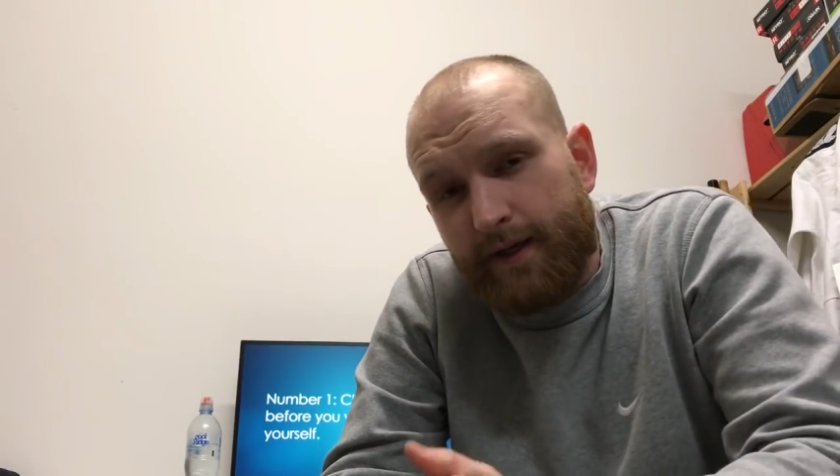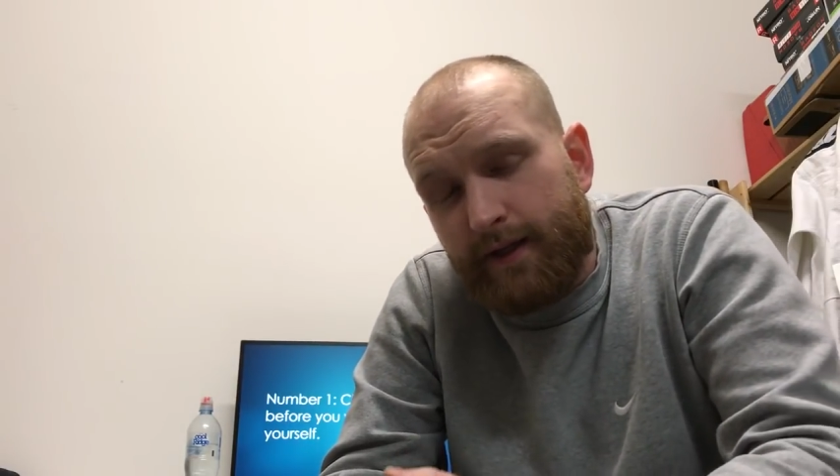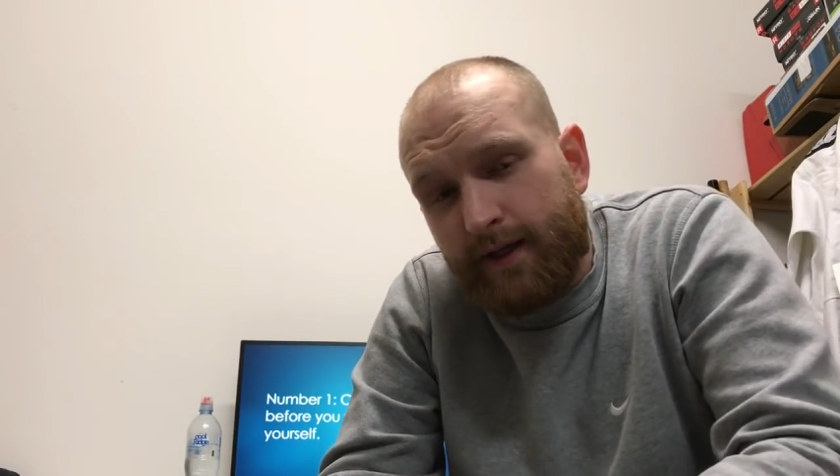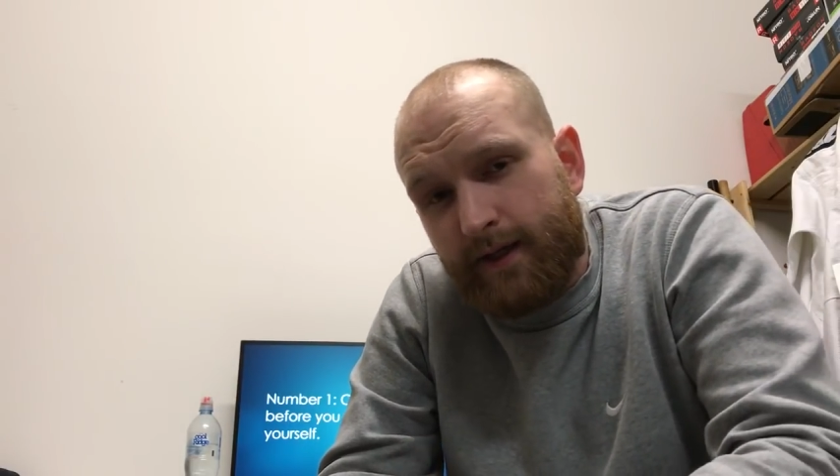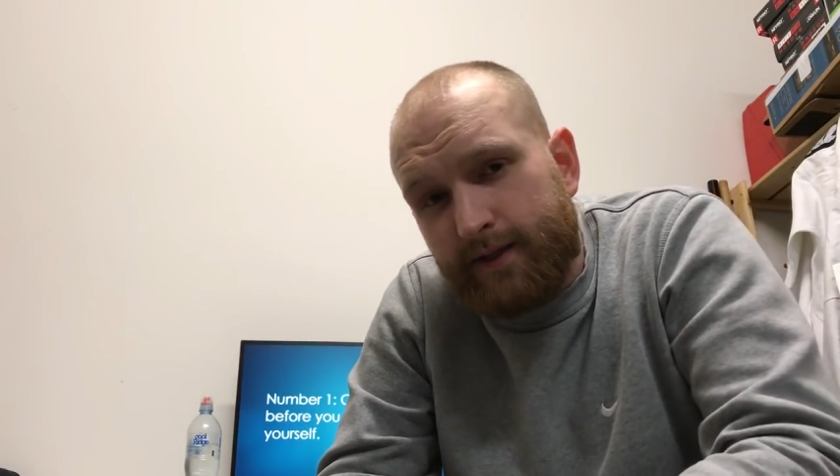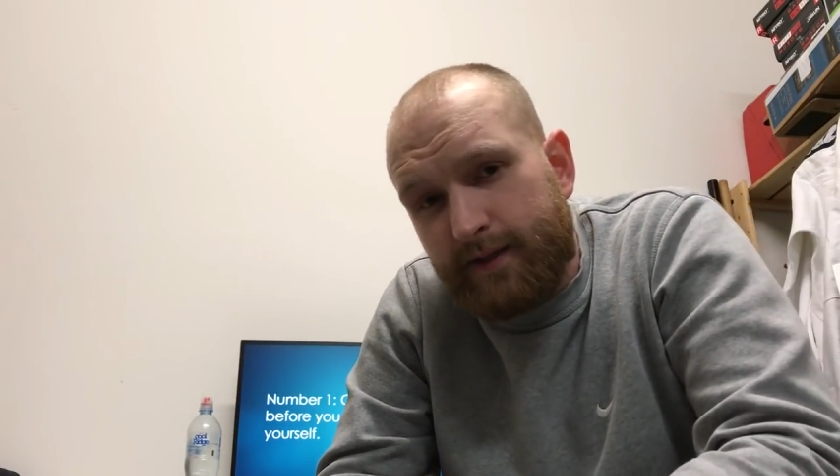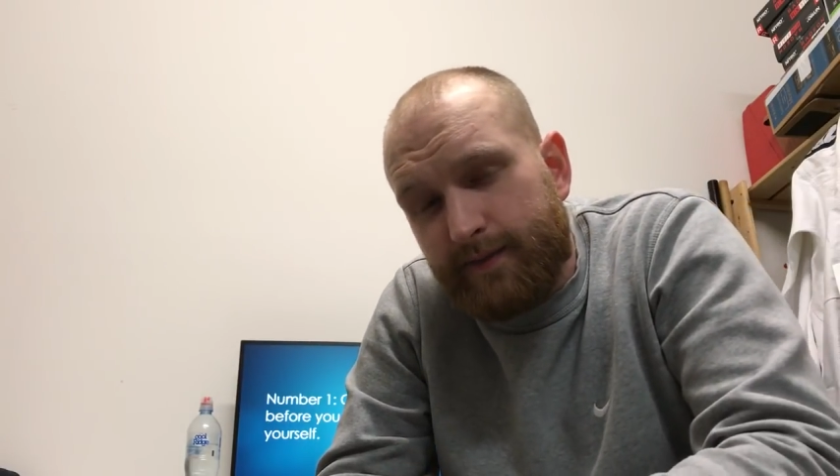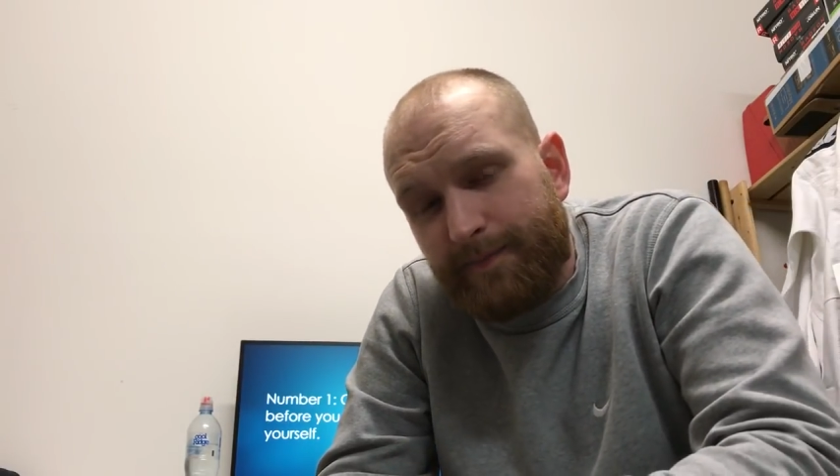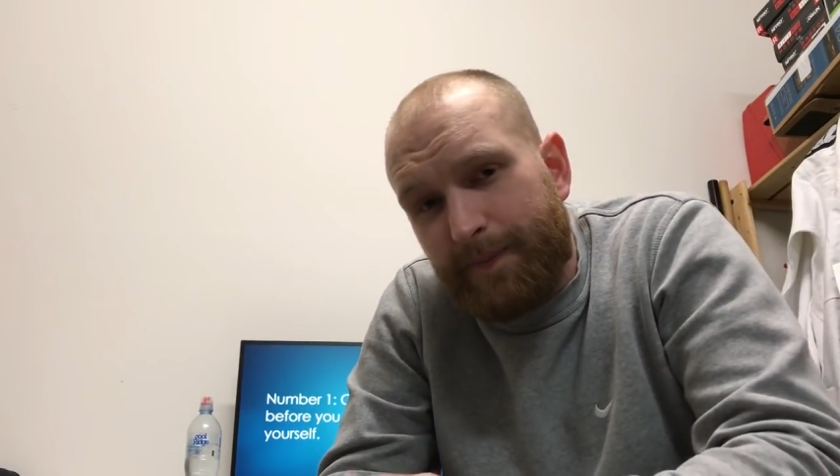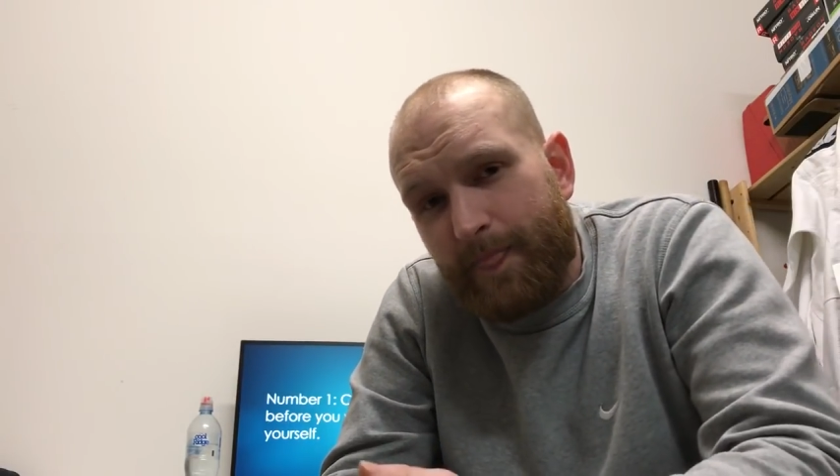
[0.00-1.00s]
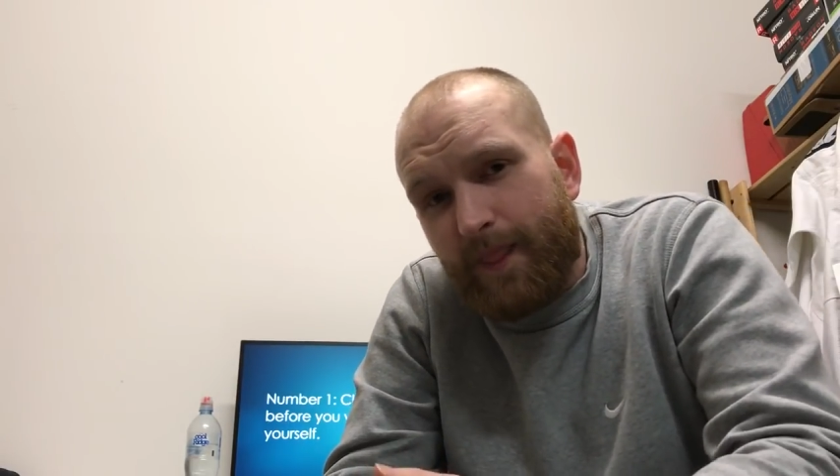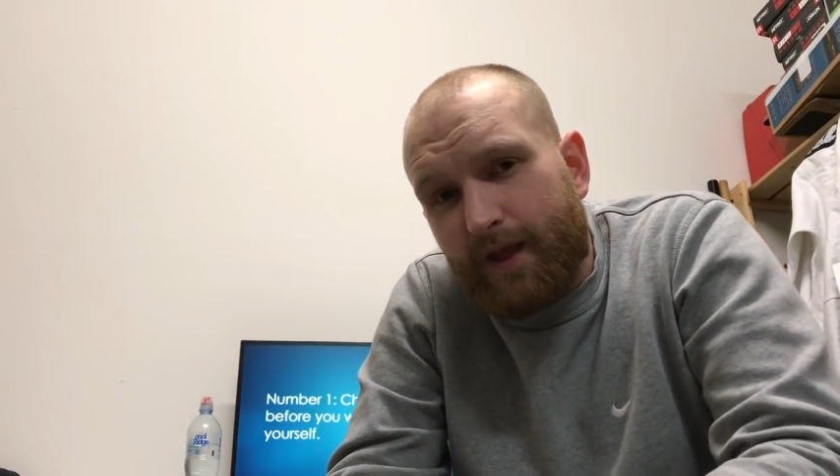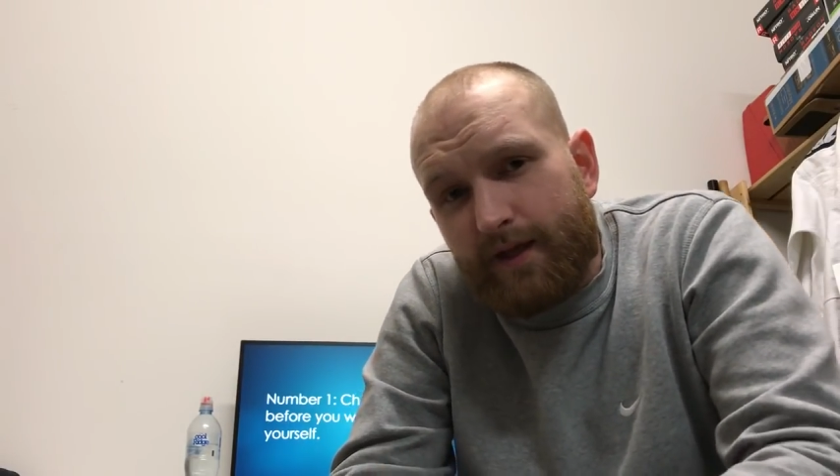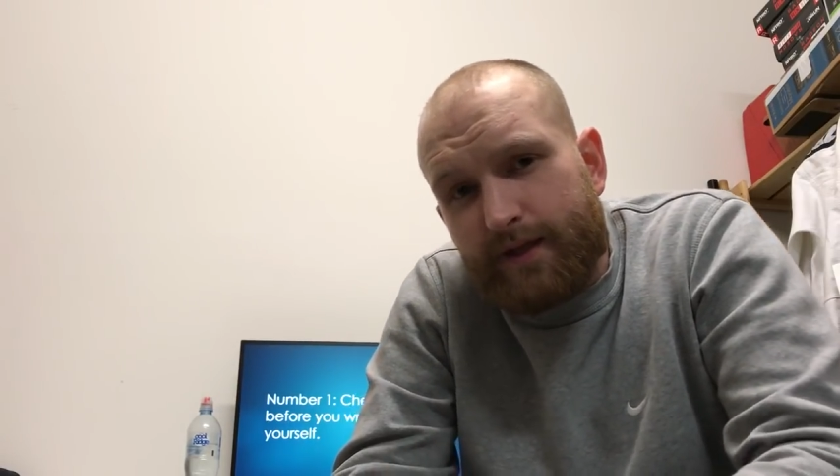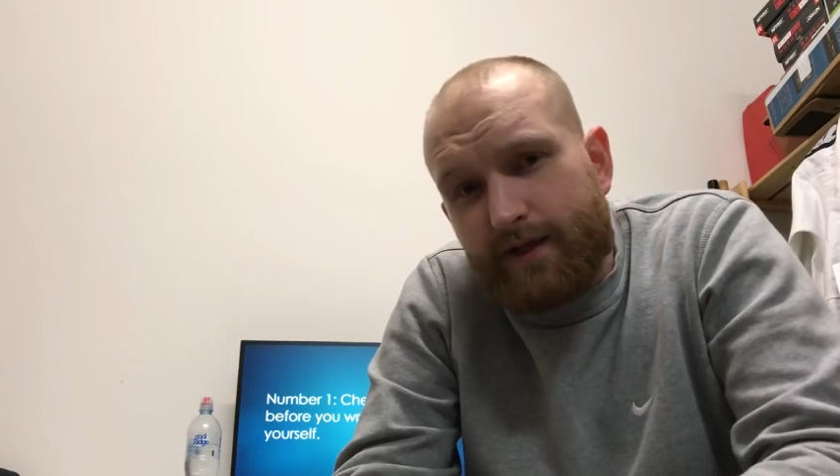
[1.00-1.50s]
There's
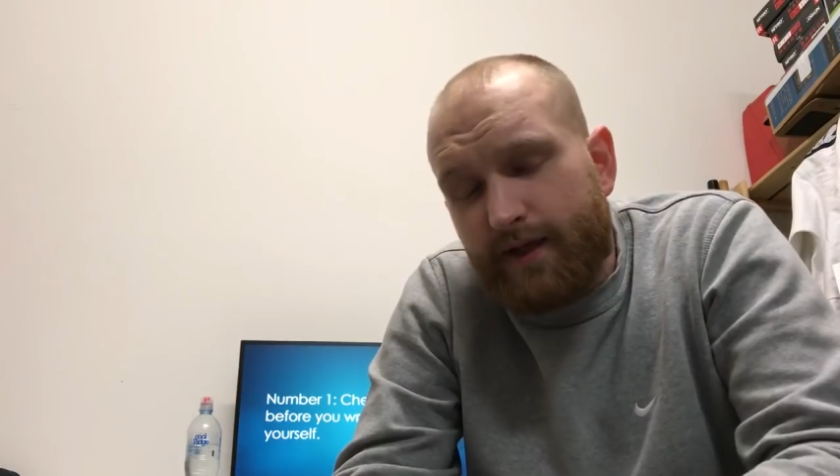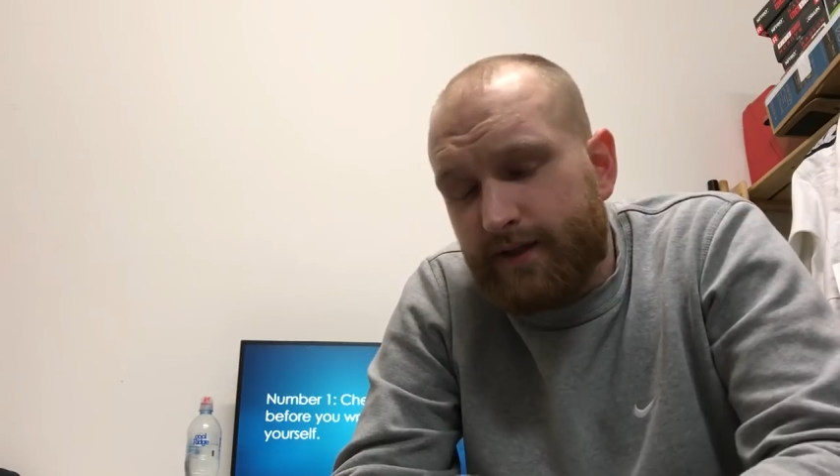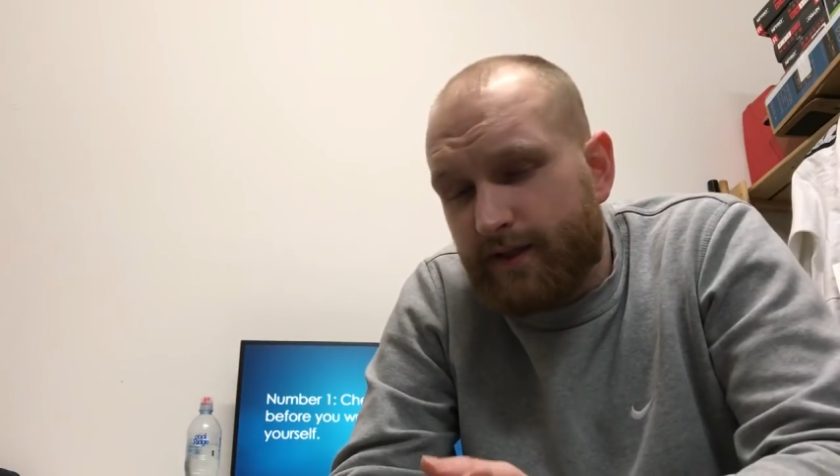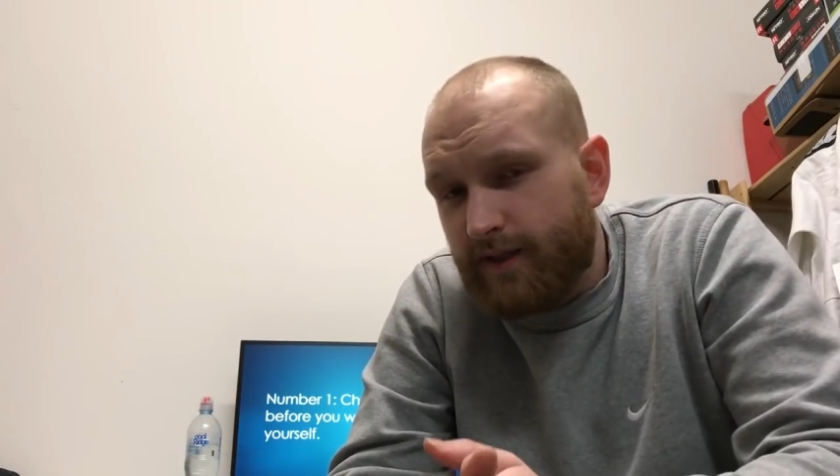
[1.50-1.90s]
a